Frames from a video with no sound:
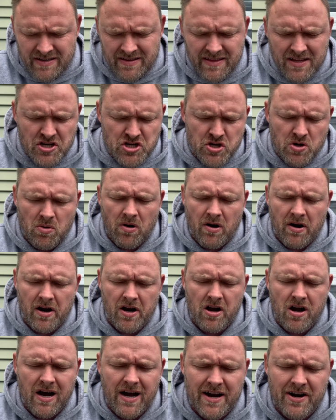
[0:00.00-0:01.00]
that are a
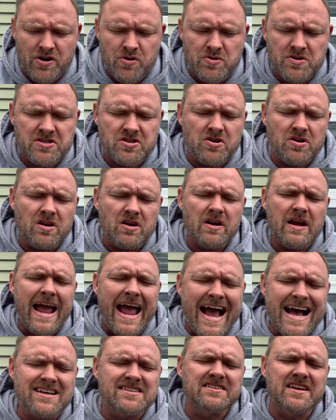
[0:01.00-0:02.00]
God who is
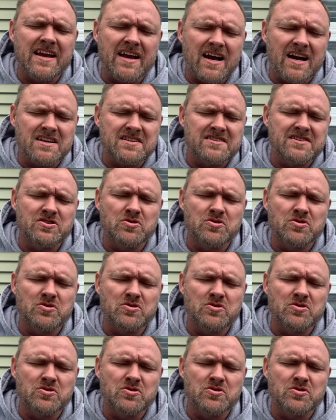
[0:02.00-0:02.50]
asking us